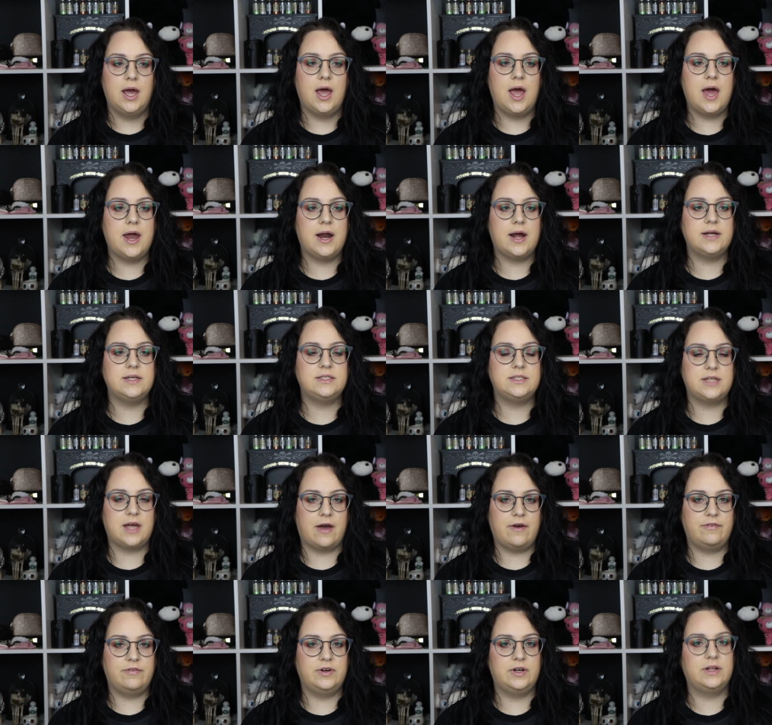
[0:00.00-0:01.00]
and I
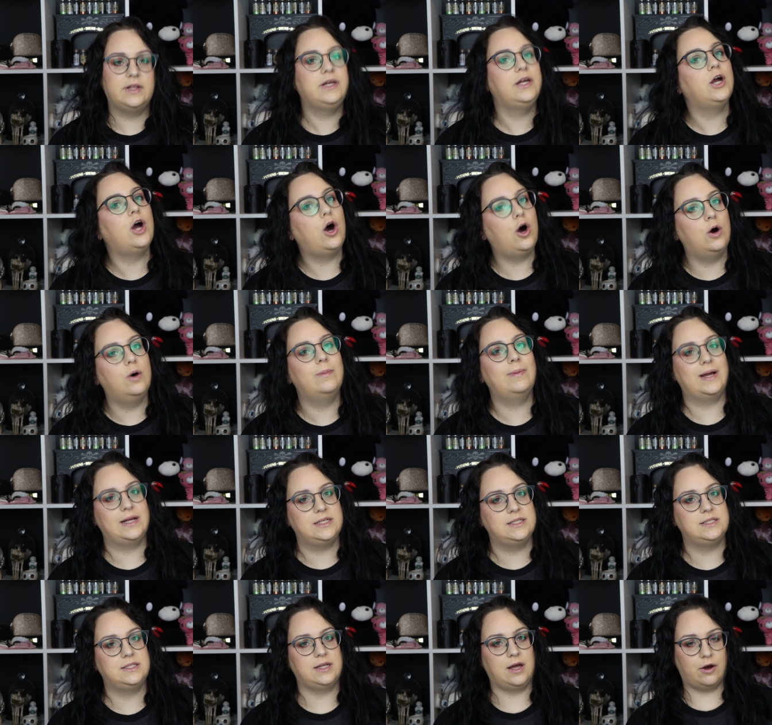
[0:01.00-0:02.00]
definitely owe
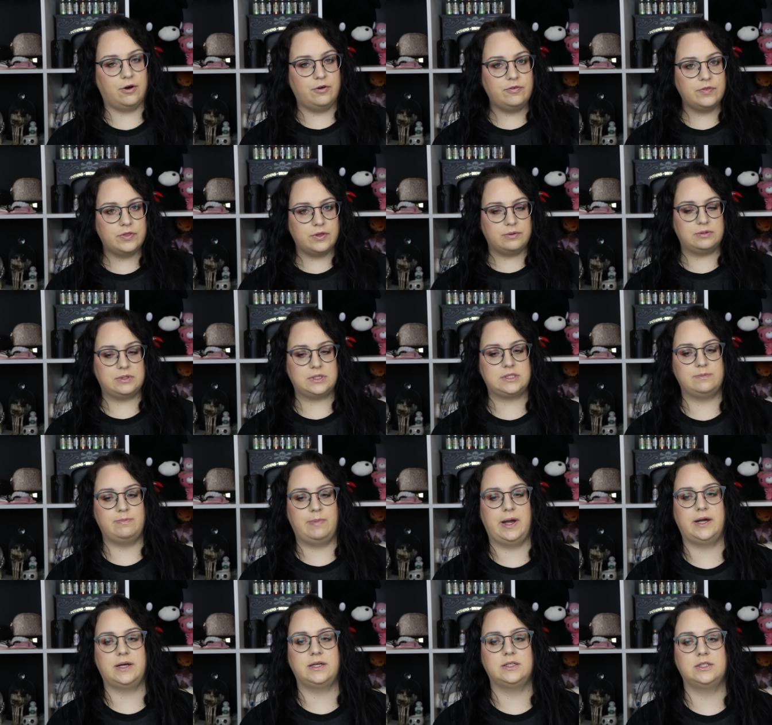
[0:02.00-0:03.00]
myself the
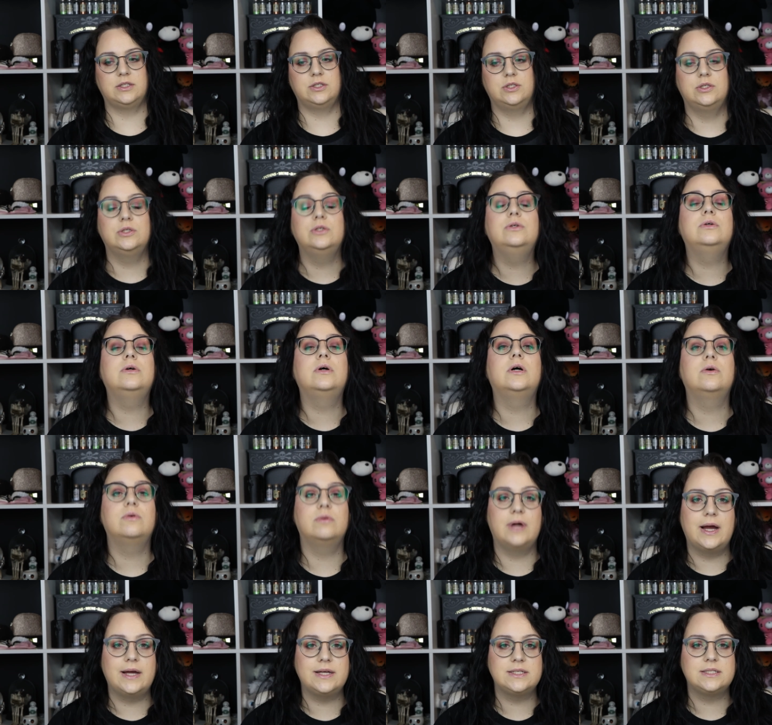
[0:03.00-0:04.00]
respect to
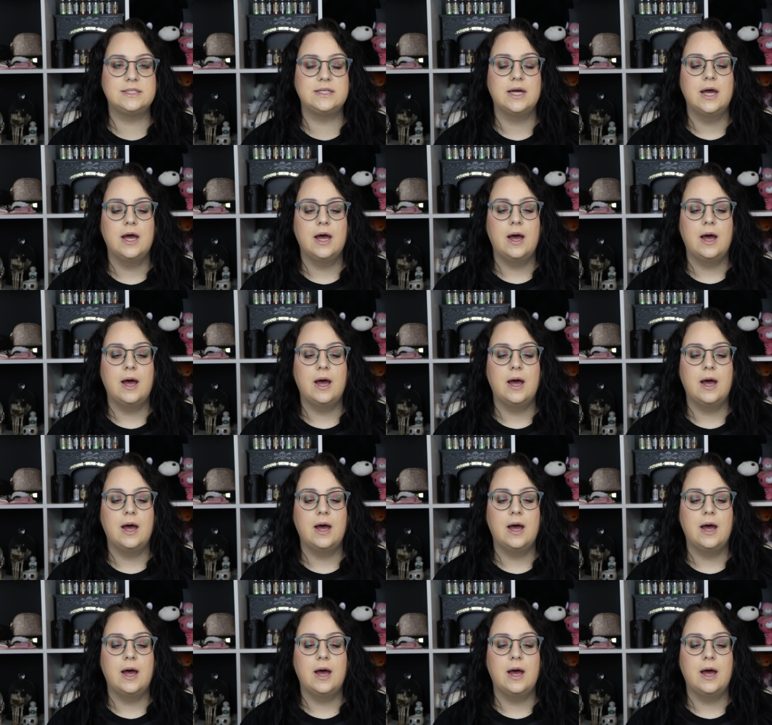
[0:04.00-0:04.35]
rest.